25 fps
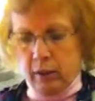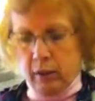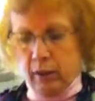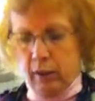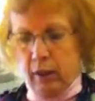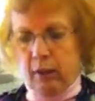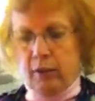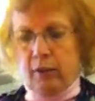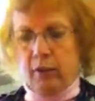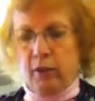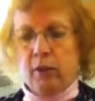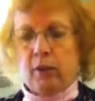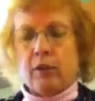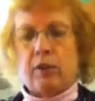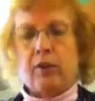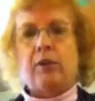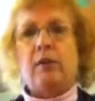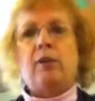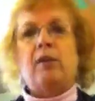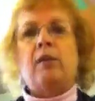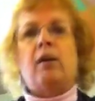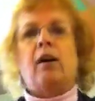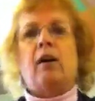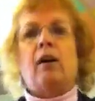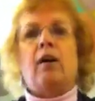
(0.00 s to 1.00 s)
Now if you look at
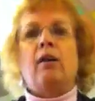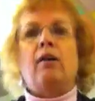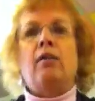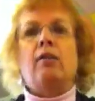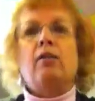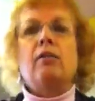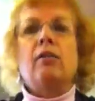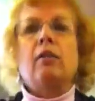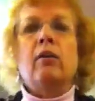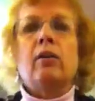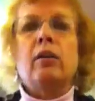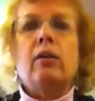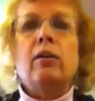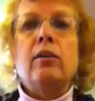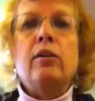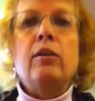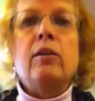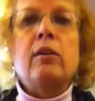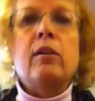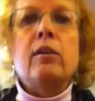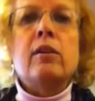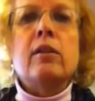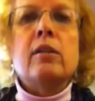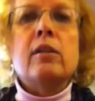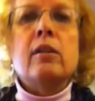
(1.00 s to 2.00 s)
the tile,
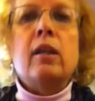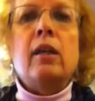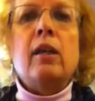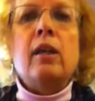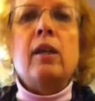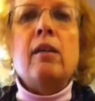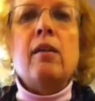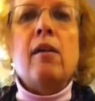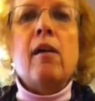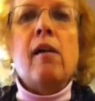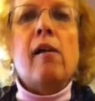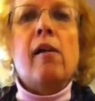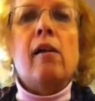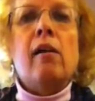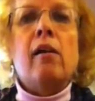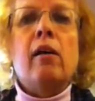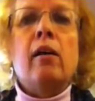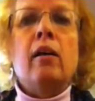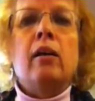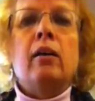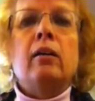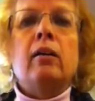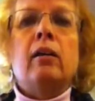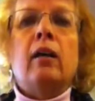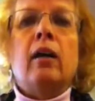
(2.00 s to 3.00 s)
you can see
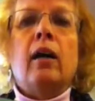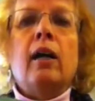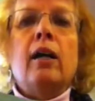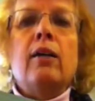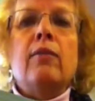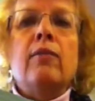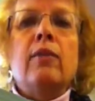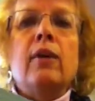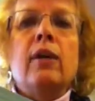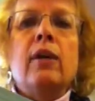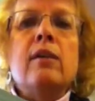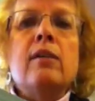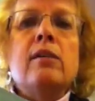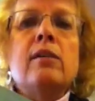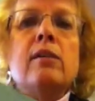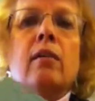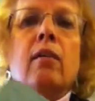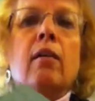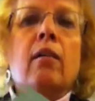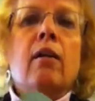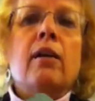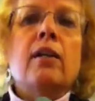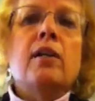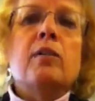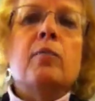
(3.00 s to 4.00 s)
I have
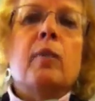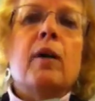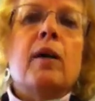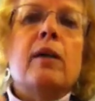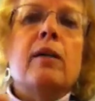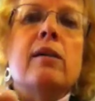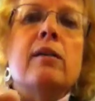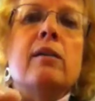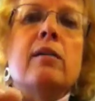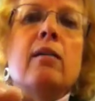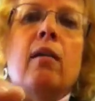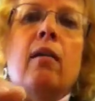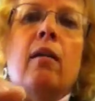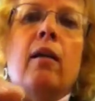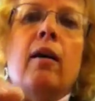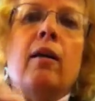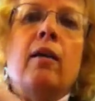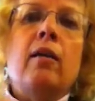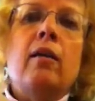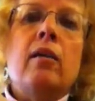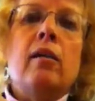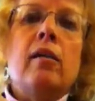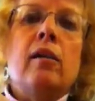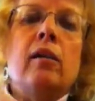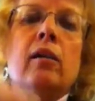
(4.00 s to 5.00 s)
incised my
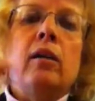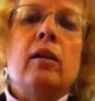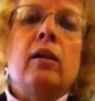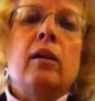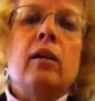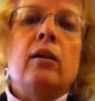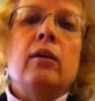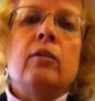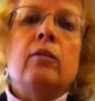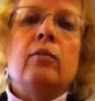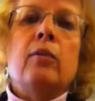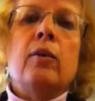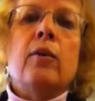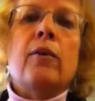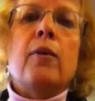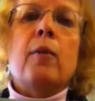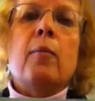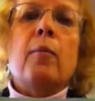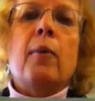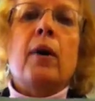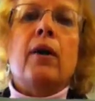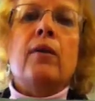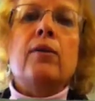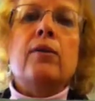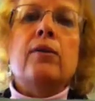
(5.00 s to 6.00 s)
design with
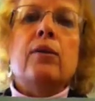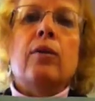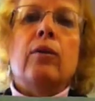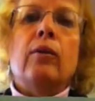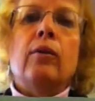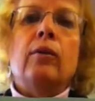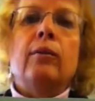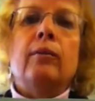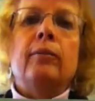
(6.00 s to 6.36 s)
the pencil